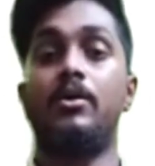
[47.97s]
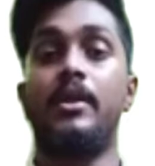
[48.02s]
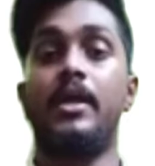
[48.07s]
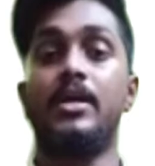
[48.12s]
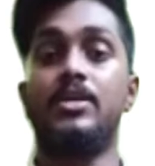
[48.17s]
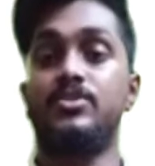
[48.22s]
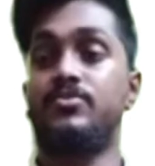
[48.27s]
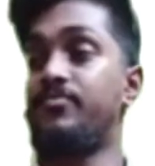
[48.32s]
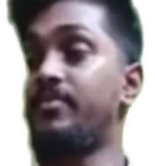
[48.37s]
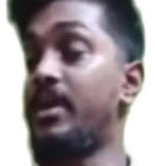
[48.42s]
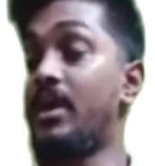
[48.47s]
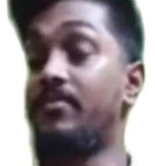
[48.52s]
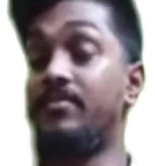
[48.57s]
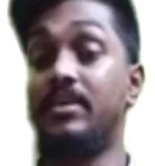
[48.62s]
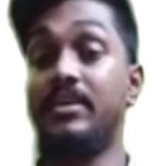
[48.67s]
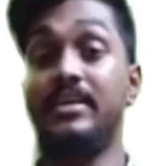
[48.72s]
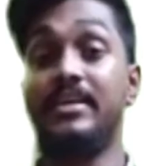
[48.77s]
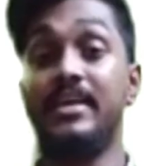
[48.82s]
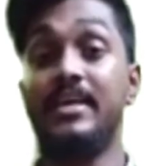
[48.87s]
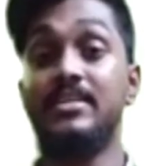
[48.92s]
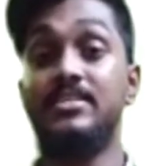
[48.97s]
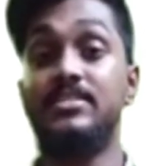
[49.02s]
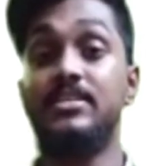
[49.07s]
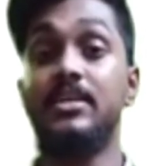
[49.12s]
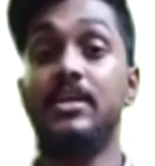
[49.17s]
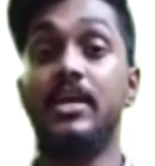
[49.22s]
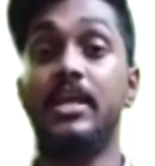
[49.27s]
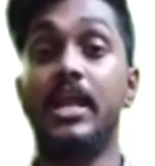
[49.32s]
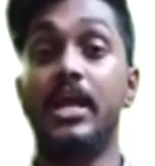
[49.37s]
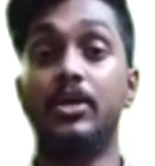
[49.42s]
Next we have the
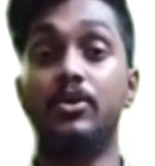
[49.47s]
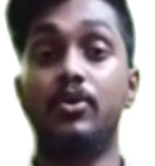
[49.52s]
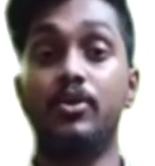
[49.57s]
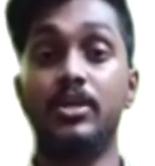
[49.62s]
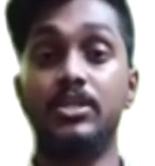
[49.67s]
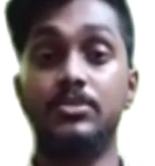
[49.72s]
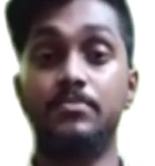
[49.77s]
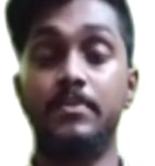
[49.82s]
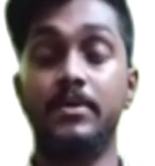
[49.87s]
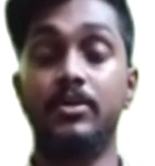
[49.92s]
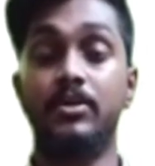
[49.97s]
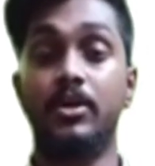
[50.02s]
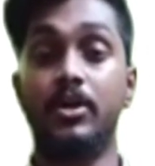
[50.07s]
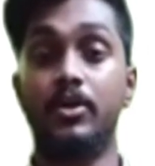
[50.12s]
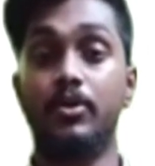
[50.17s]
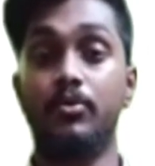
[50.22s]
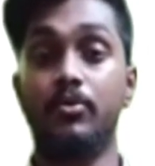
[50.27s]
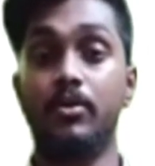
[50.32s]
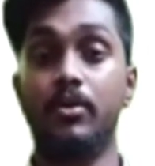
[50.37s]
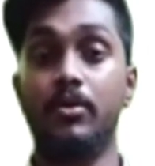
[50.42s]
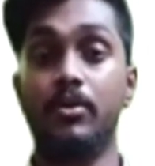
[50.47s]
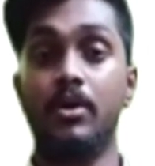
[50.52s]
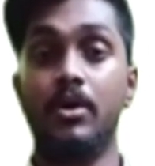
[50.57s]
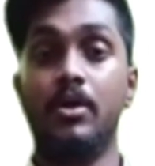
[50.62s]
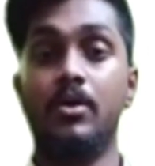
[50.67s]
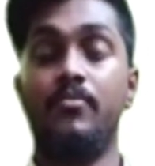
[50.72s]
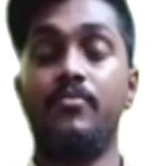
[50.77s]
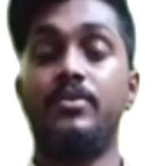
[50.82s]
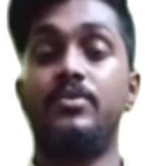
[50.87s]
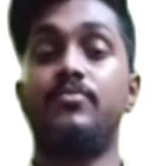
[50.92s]
ESC electronic speed controller,
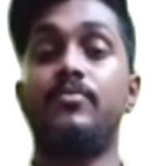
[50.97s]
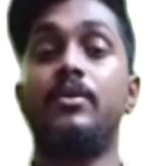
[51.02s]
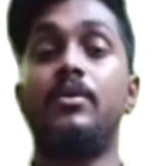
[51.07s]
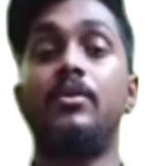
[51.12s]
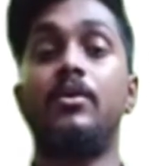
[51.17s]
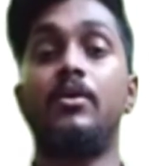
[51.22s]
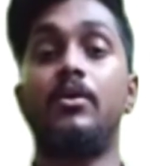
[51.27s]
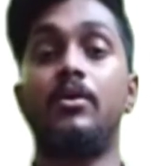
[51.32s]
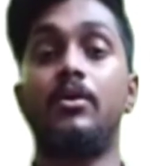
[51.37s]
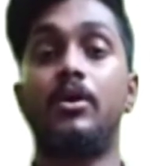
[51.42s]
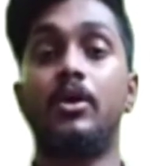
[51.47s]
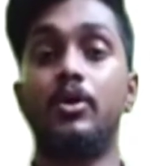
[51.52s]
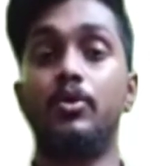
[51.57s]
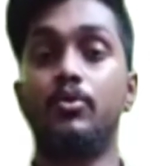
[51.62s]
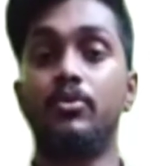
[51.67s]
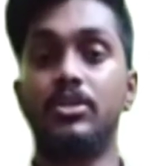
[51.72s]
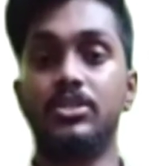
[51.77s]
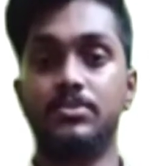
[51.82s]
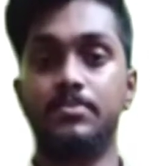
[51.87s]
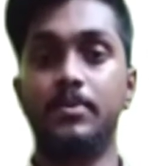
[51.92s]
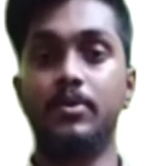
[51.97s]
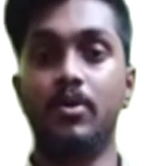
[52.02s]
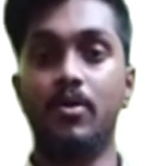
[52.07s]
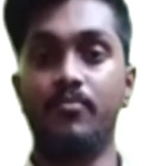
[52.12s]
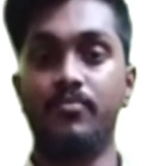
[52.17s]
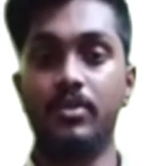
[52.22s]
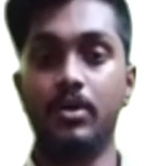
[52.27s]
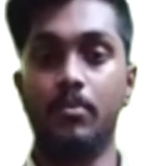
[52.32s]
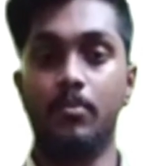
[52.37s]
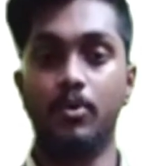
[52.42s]
which will control the speed
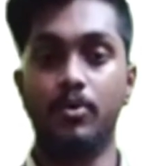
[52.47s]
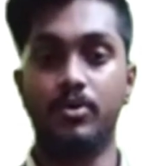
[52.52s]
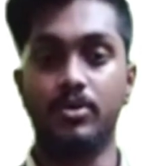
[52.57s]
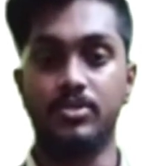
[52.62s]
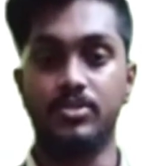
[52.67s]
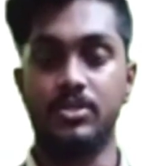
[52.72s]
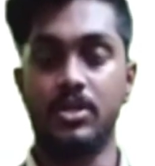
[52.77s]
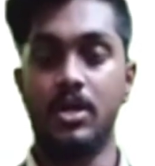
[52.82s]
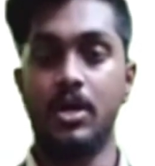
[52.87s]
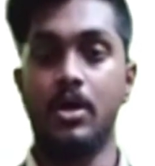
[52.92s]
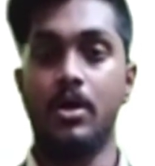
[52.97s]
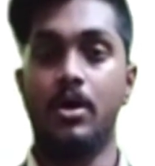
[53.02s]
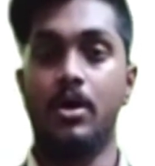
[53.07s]
of the motors.